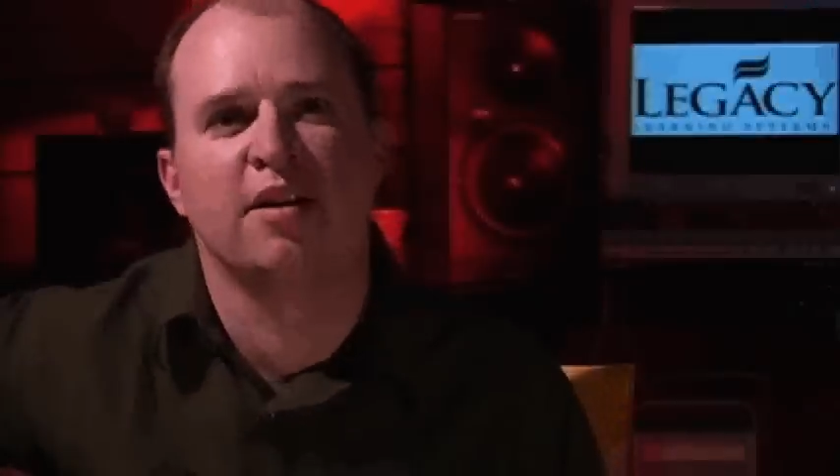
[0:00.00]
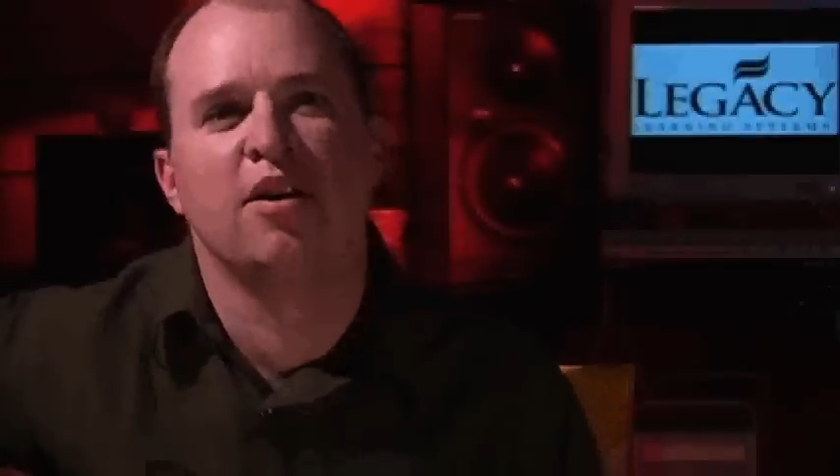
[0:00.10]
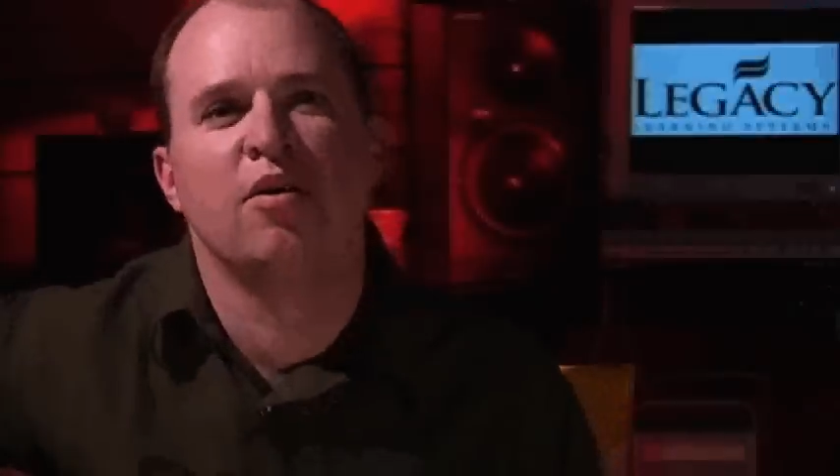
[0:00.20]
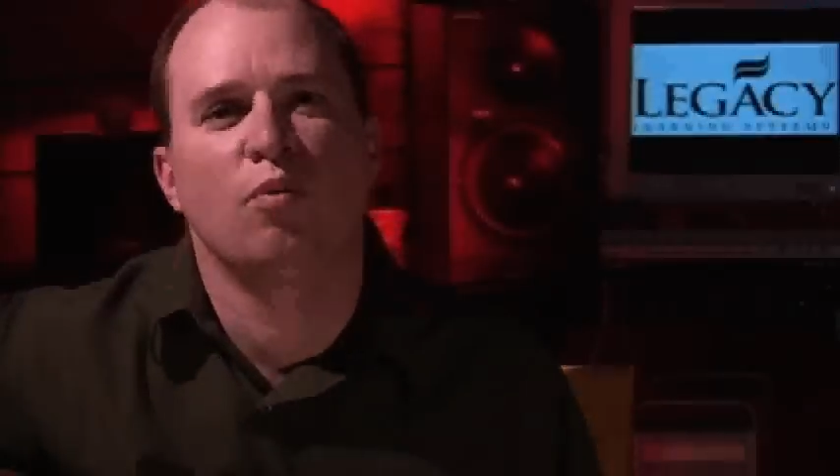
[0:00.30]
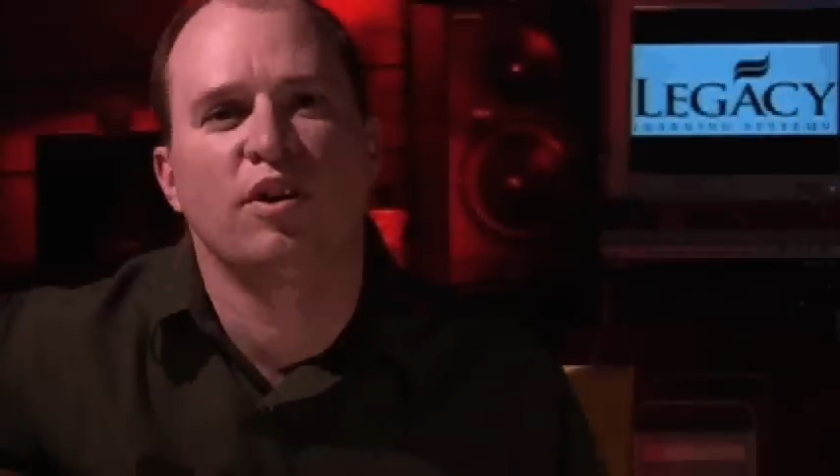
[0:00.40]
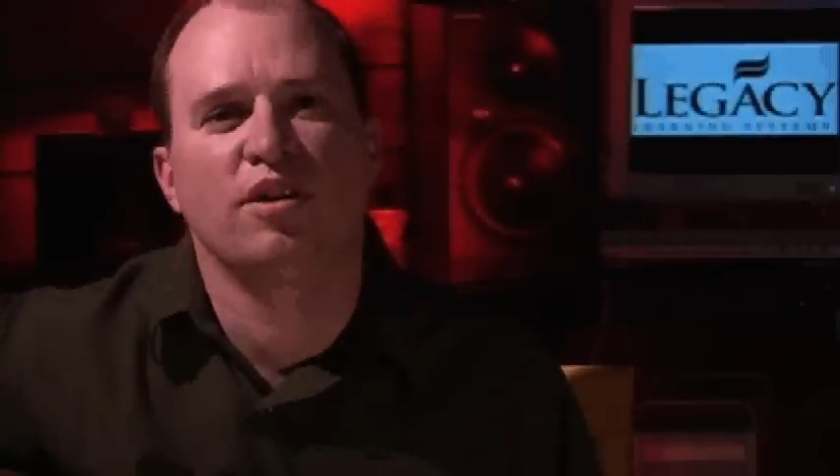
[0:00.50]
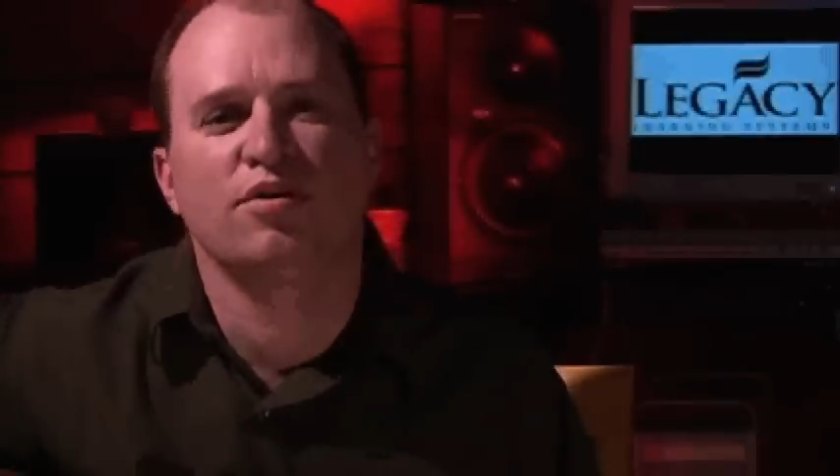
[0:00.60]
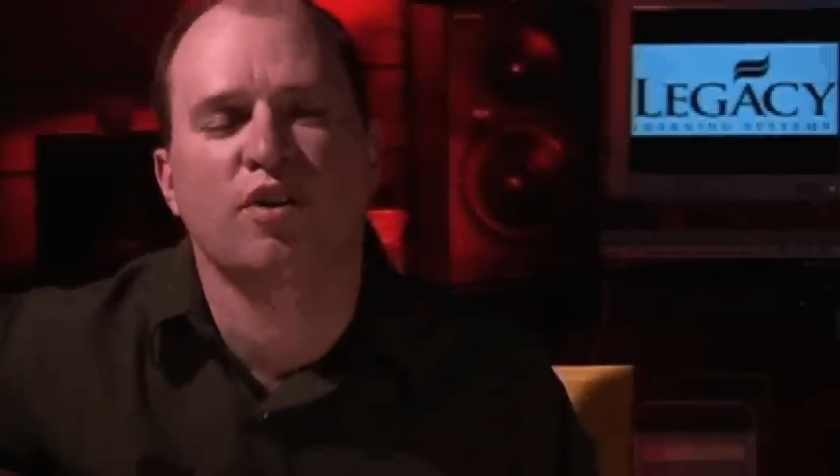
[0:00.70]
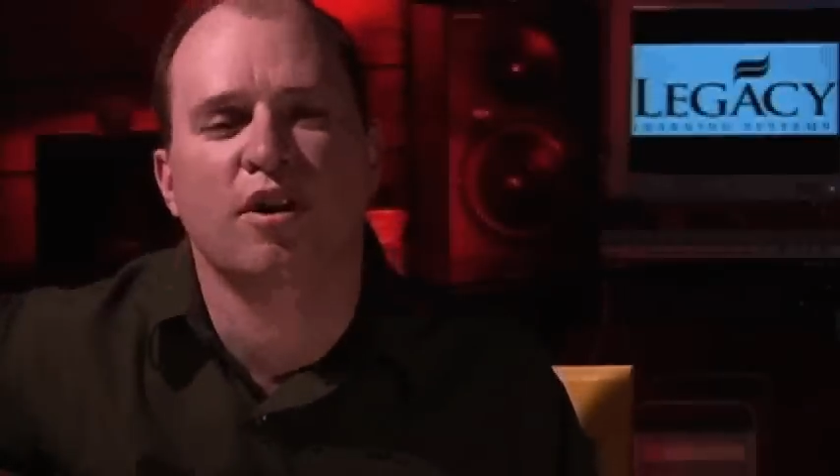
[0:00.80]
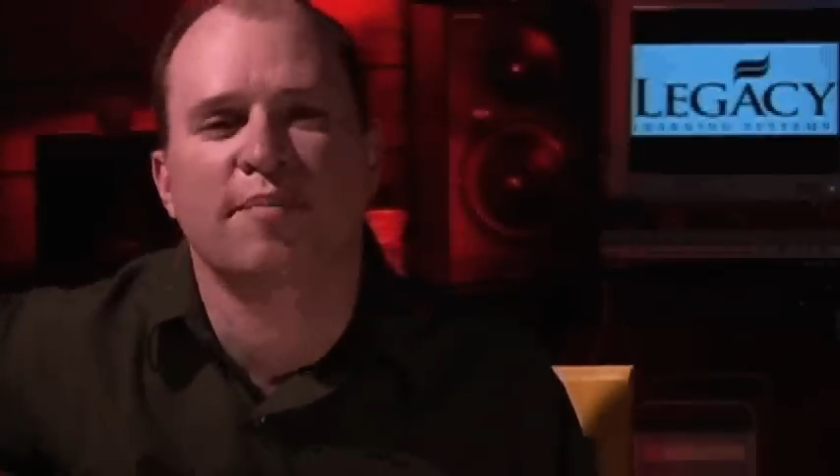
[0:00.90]
We use
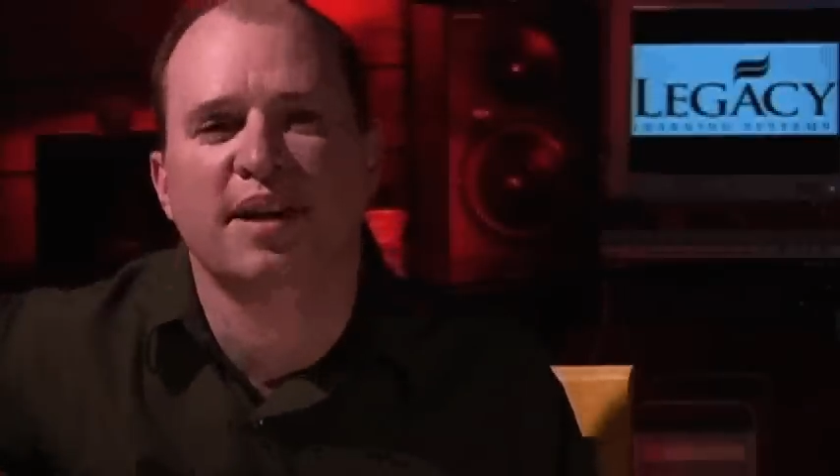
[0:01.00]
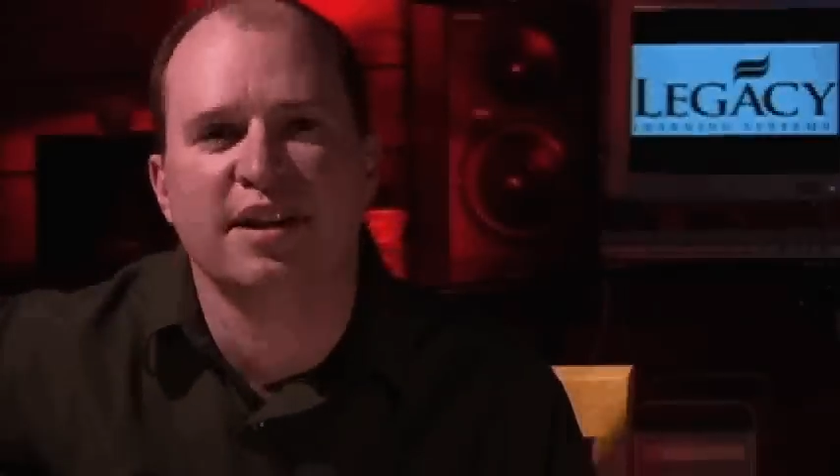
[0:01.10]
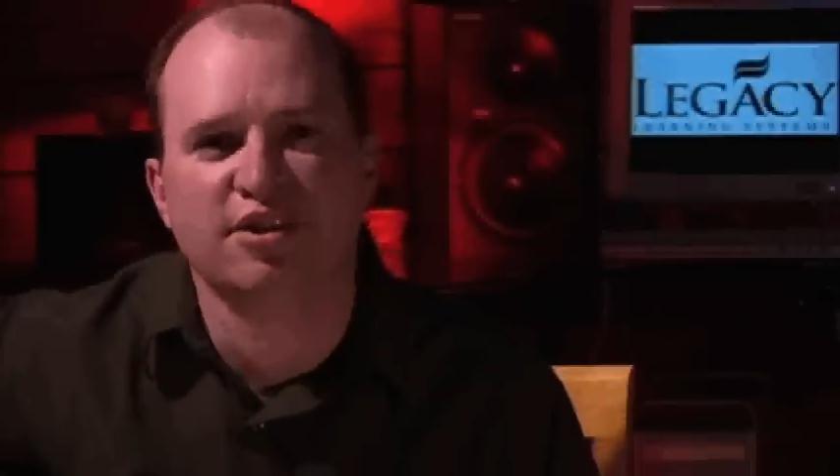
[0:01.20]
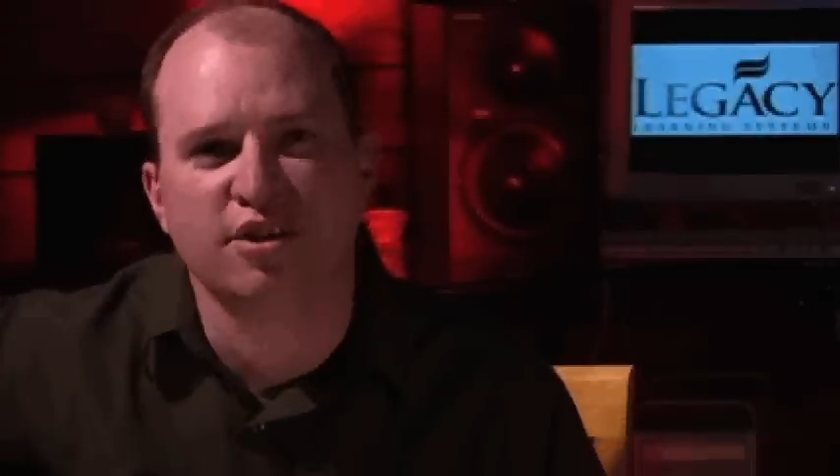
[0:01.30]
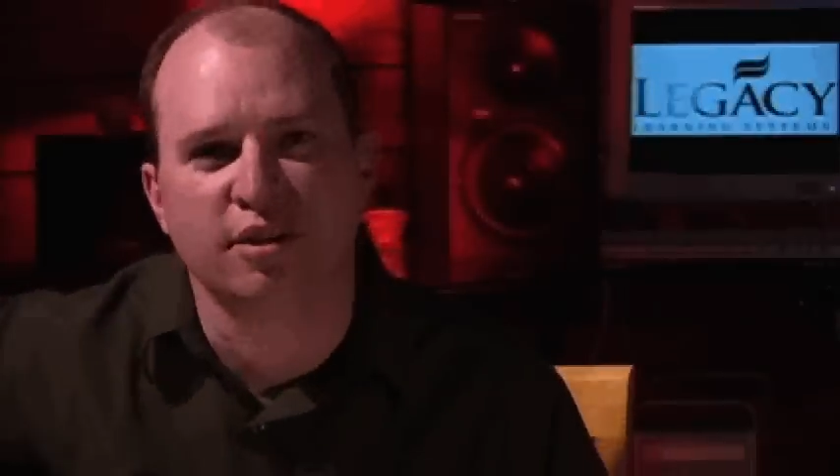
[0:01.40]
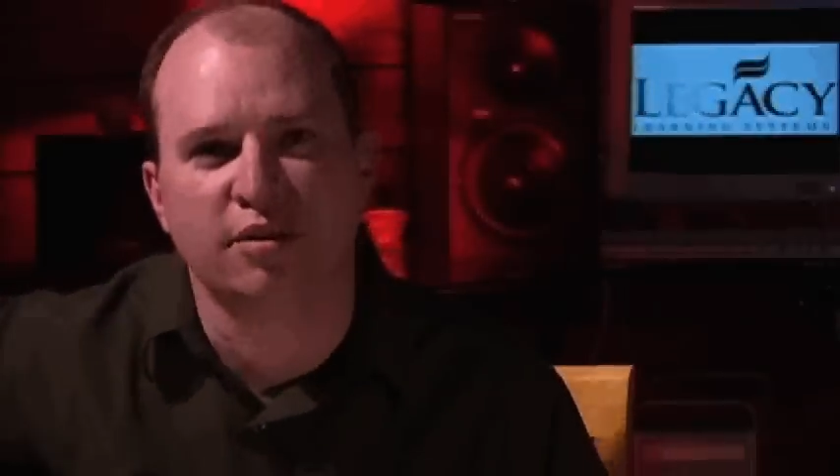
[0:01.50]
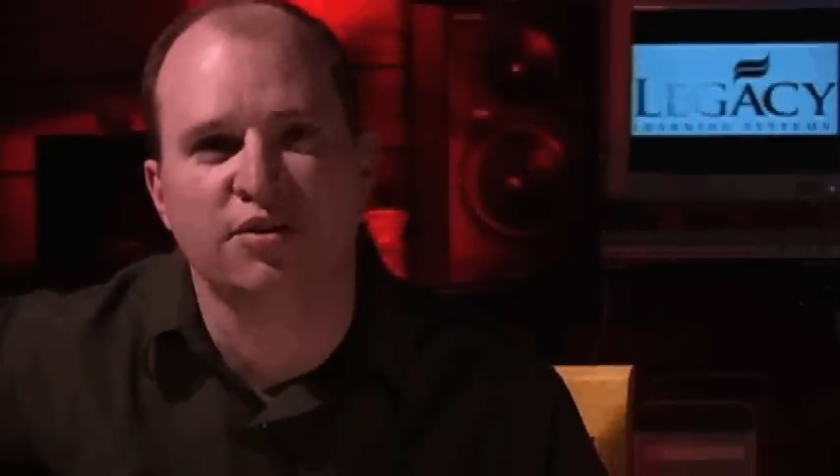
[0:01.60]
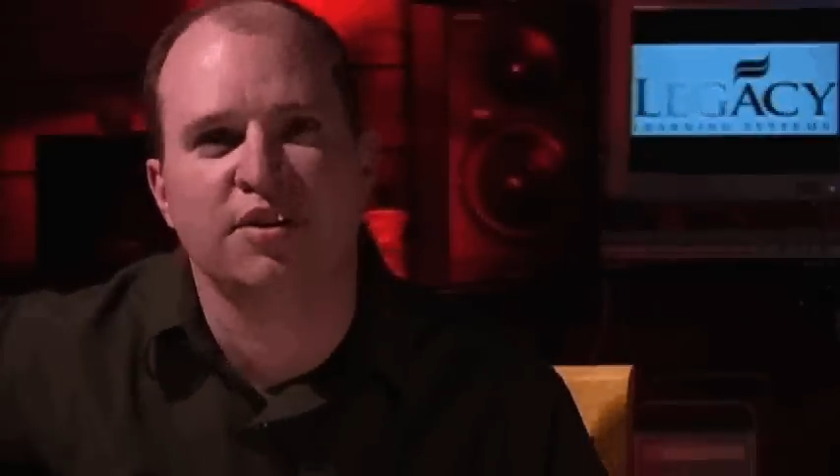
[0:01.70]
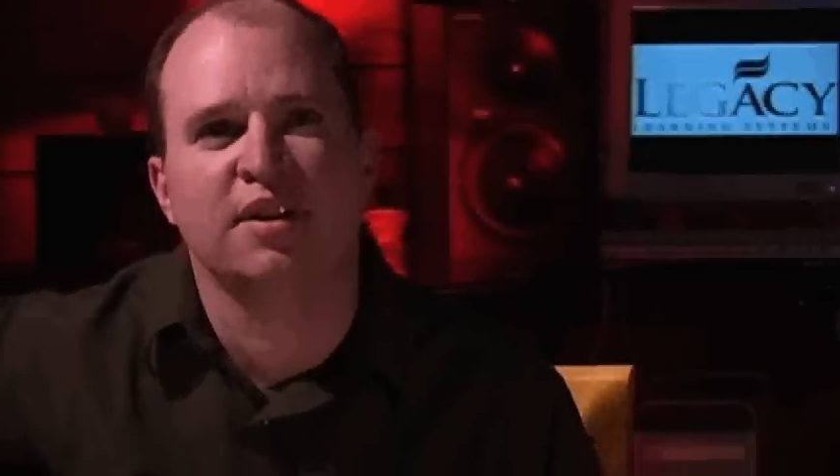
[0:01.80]
arpeggios,